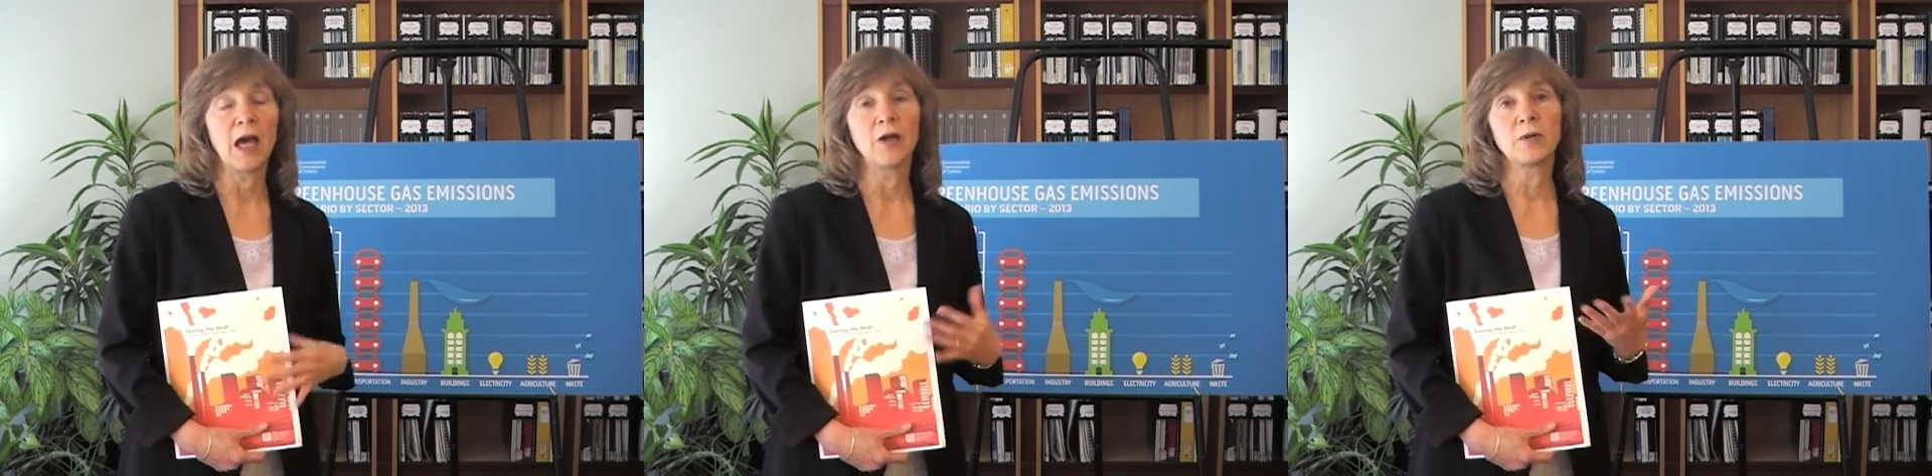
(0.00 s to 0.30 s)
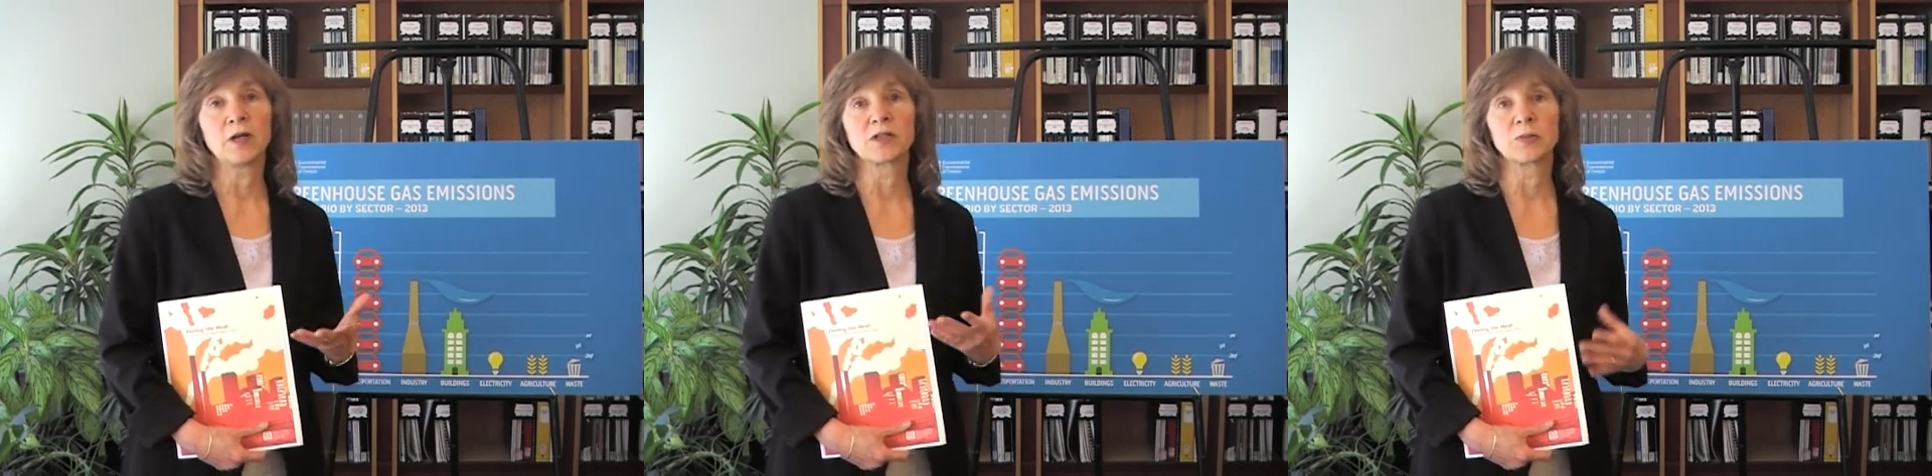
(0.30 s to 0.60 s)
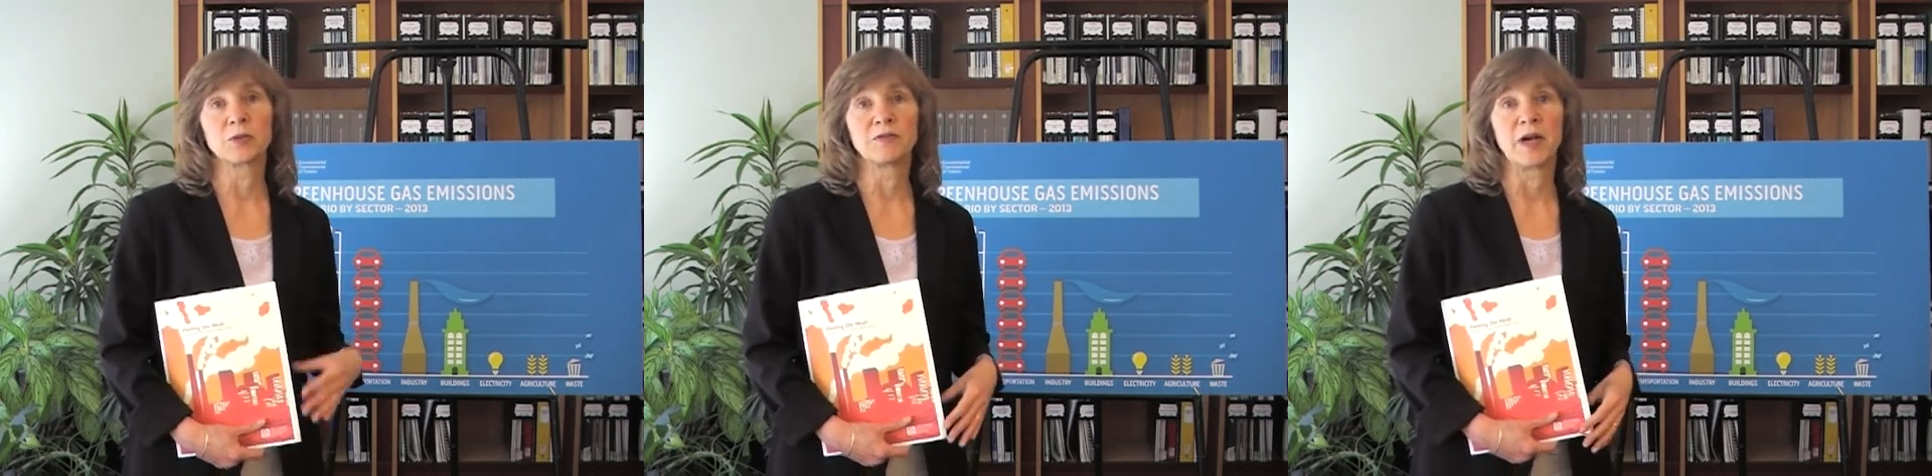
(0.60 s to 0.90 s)
And we also
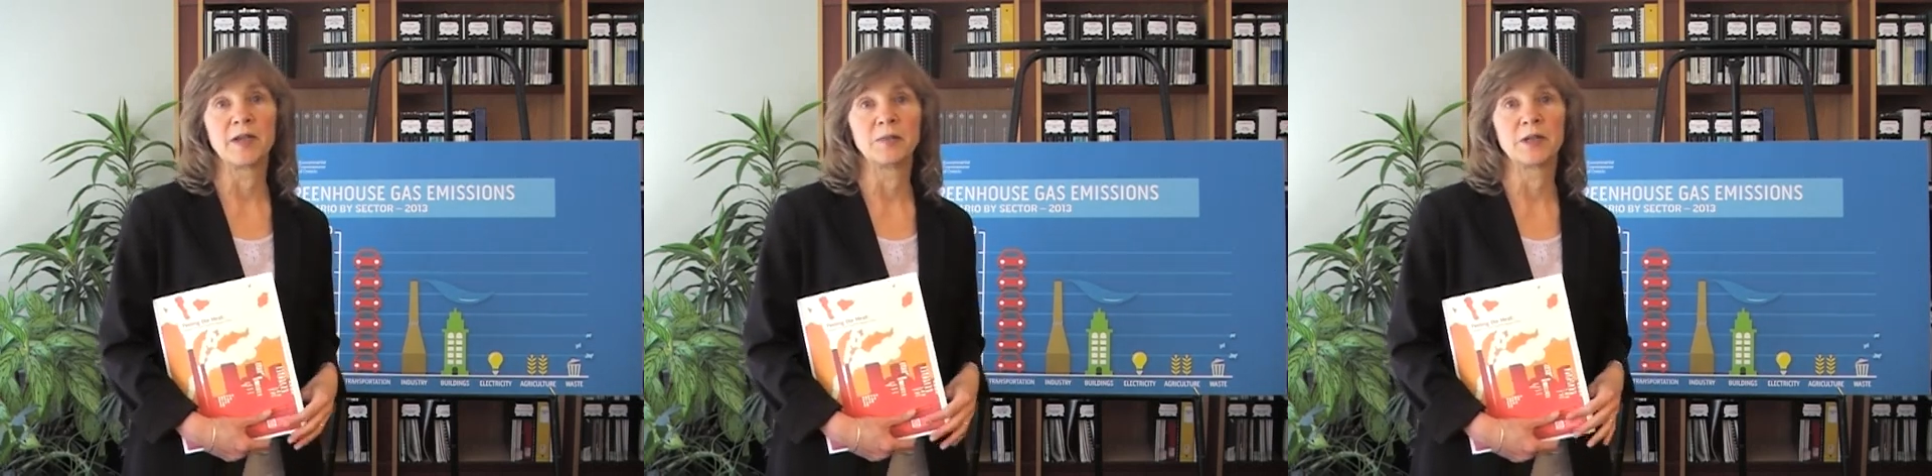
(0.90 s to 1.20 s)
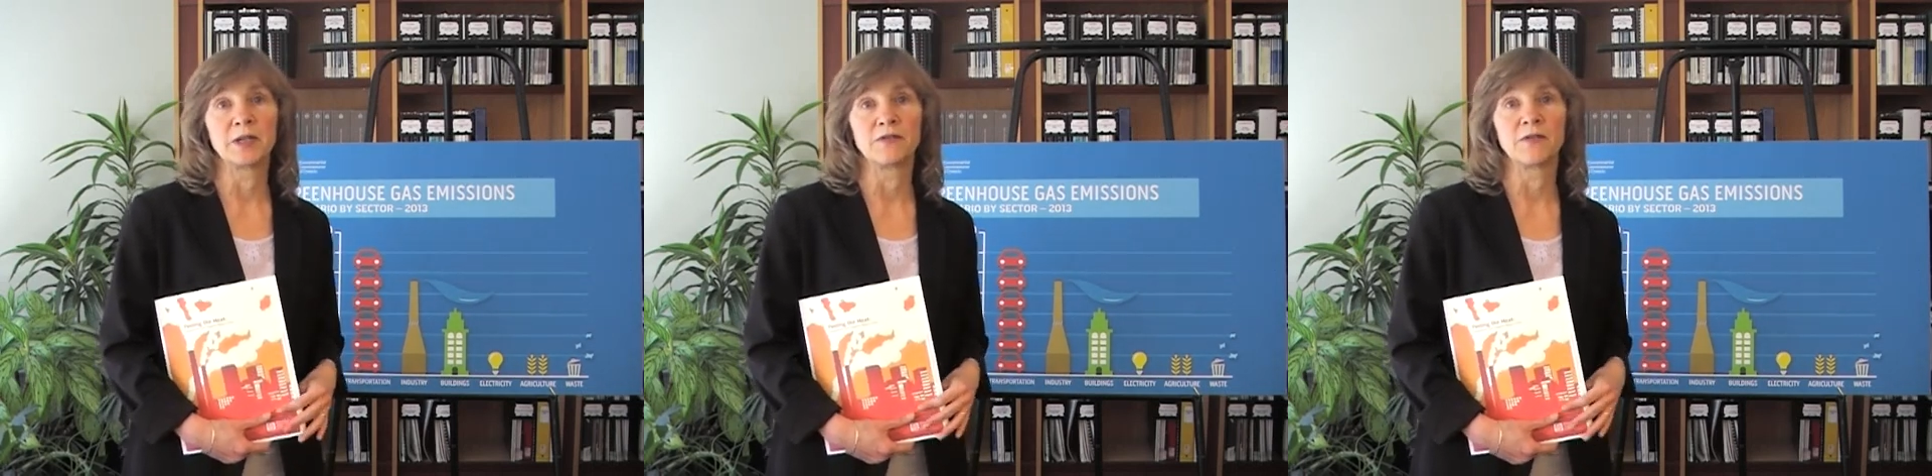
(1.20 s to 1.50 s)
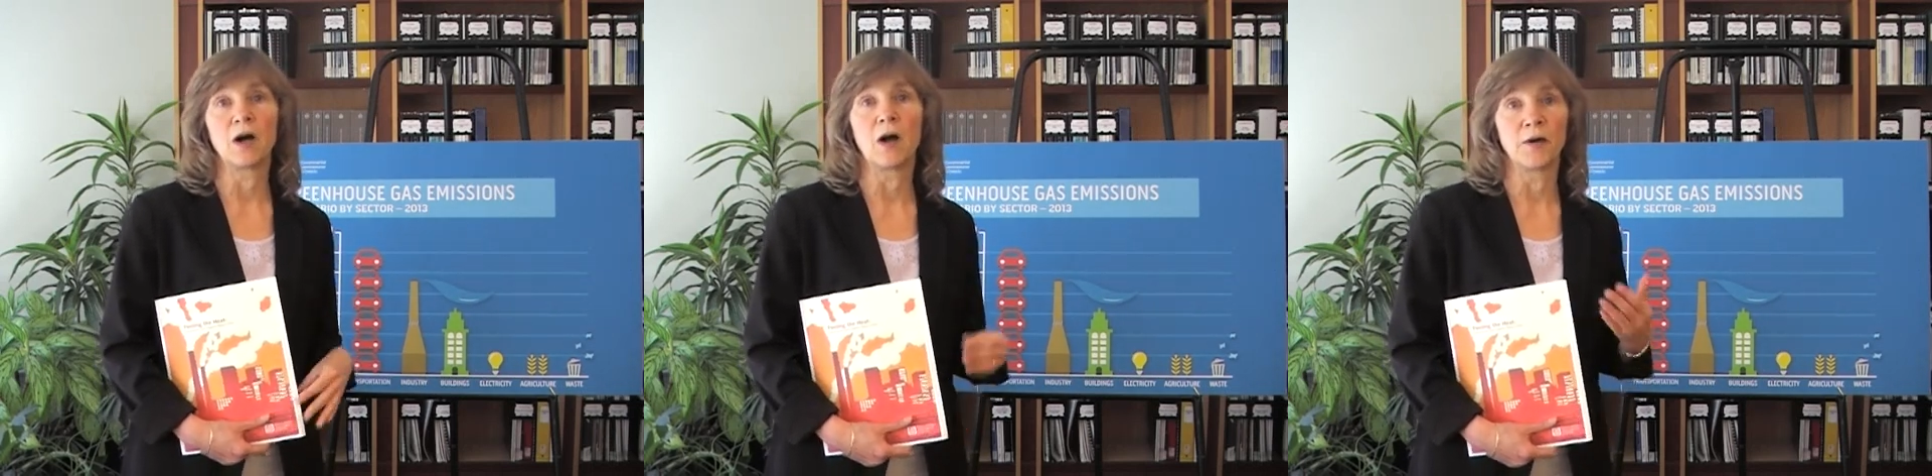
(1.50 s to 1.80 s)
provide a bit of
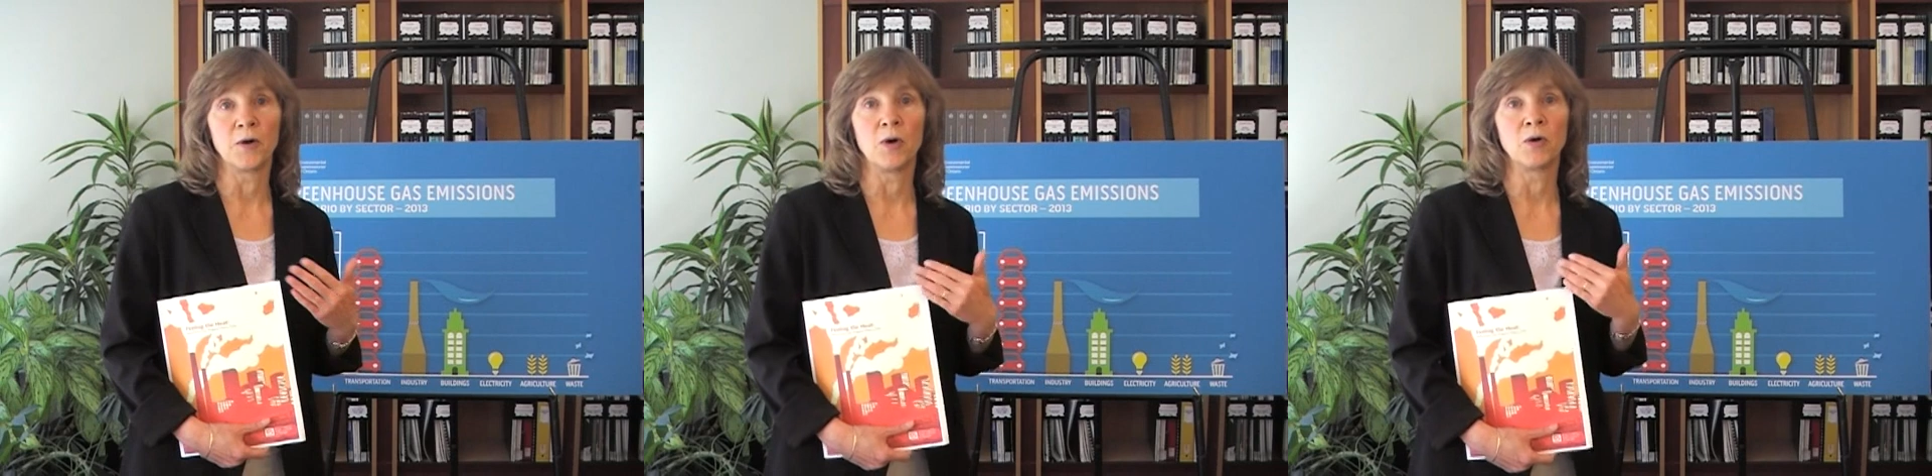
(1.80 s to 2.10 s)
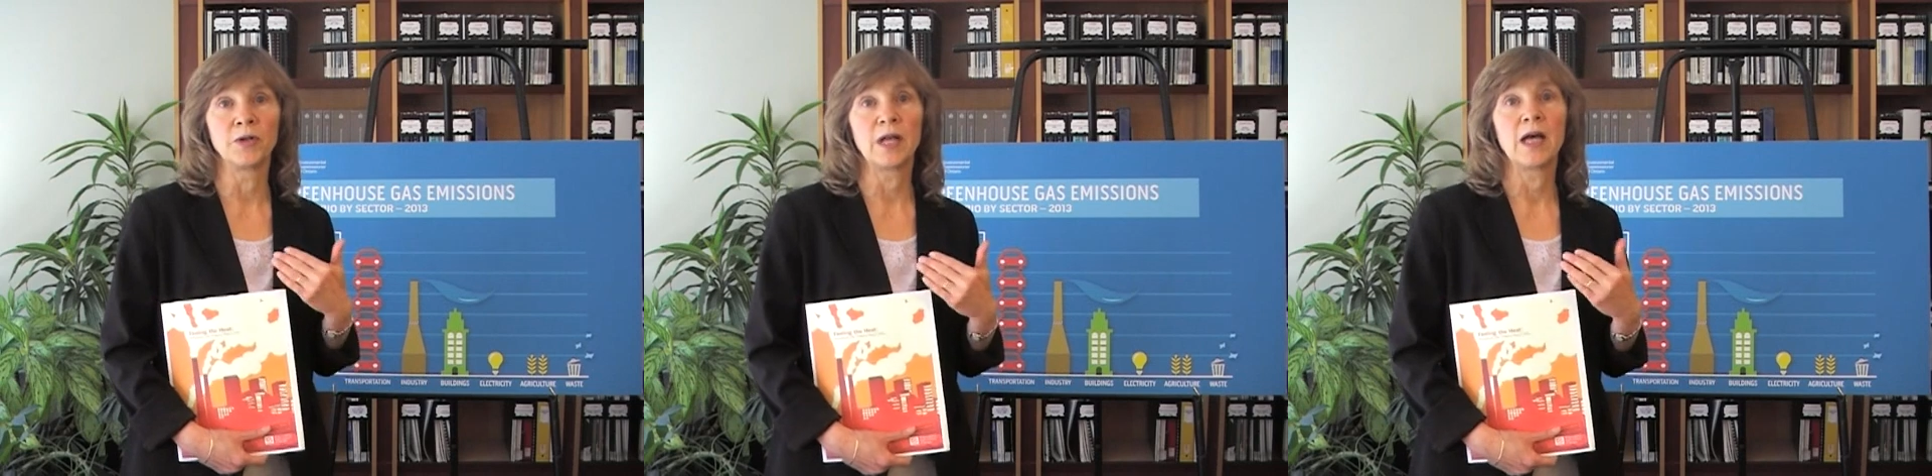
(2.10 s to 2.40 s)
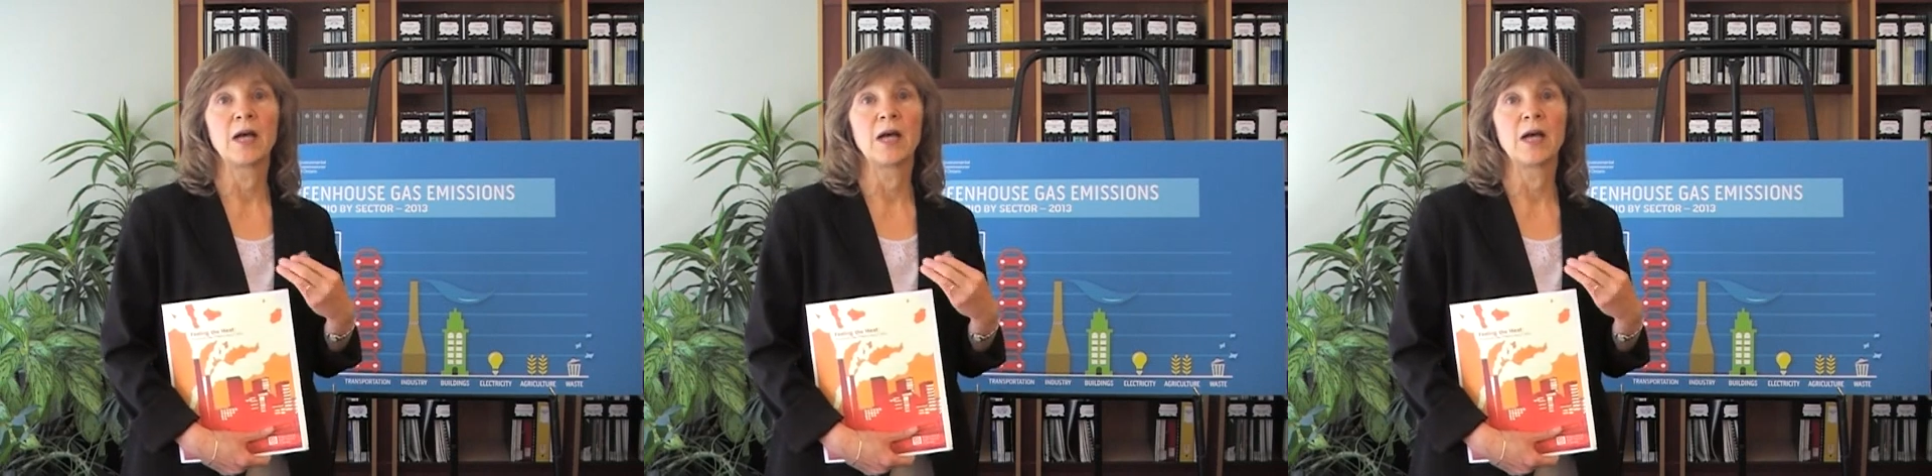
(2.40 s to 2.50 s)
our own